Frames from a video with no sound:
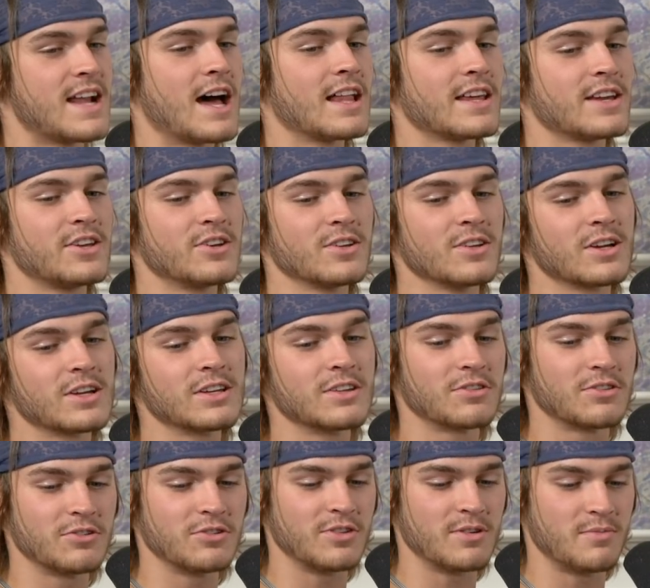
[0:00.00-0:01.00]
like you're looking
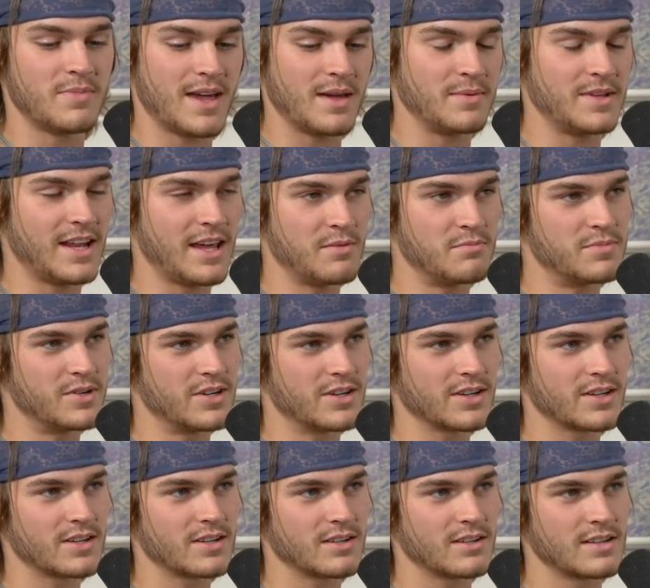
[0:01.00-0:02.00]
through the baby name
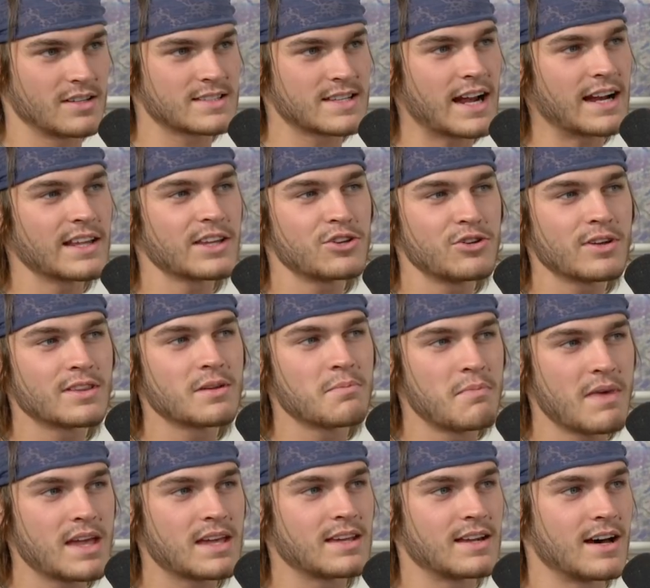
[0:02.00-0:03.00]
book. It's kind of like you have to
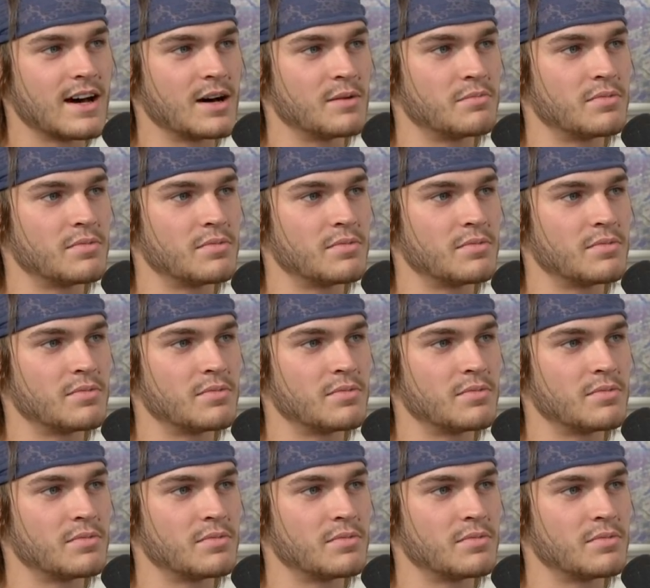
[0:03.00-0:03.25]
make it up.